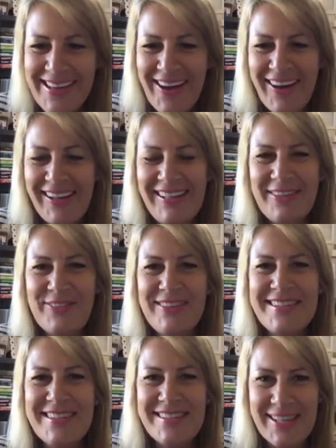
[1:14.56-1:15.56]
I live on
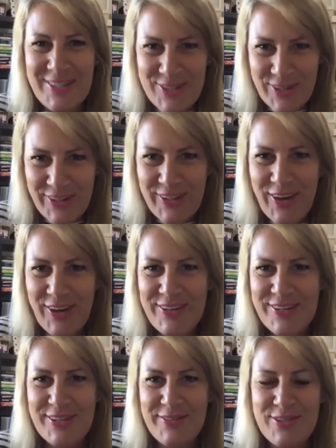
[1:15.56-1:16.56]
the Sunshine
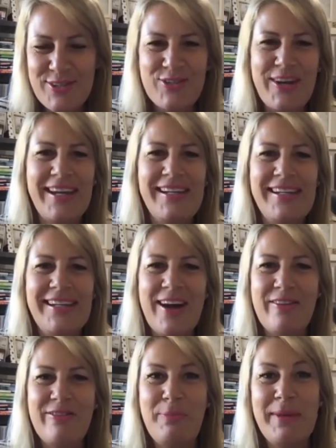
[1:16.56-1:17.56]
Coast of Australia.
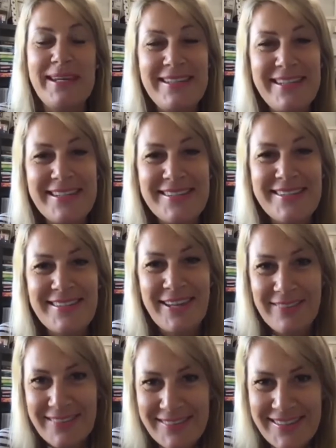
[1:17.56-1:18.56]
I've been here
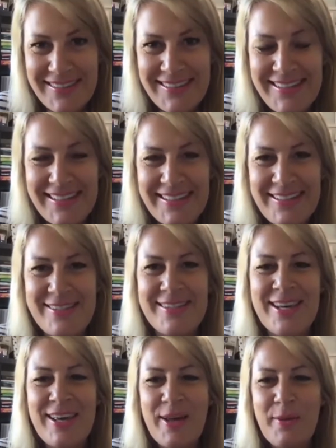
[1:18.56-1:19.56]
17
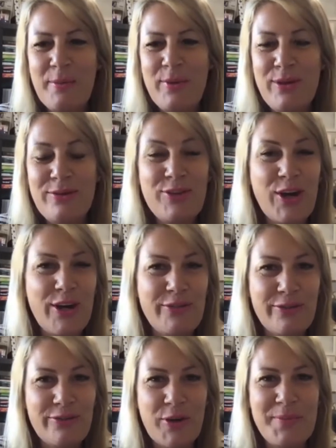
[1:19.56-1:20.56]
years, moved
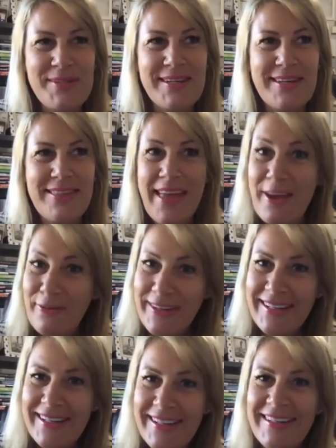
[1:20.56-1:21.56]
over from South
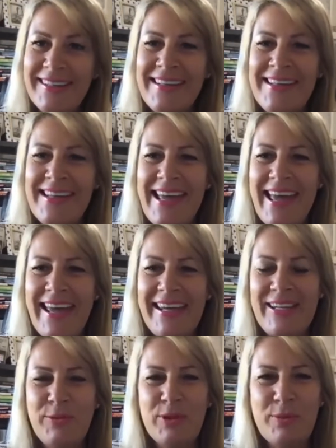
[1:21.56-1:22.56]
Africa
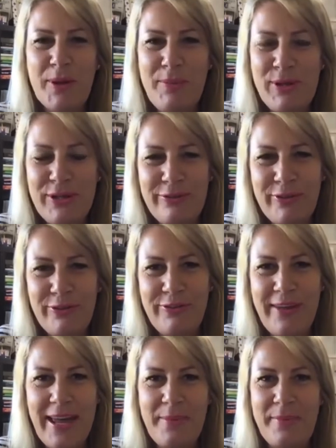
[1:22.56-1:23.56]
and with my beautiful
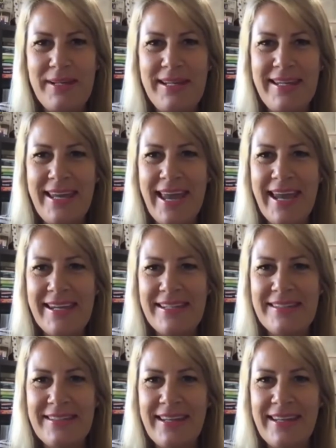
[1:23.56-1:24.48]
family, and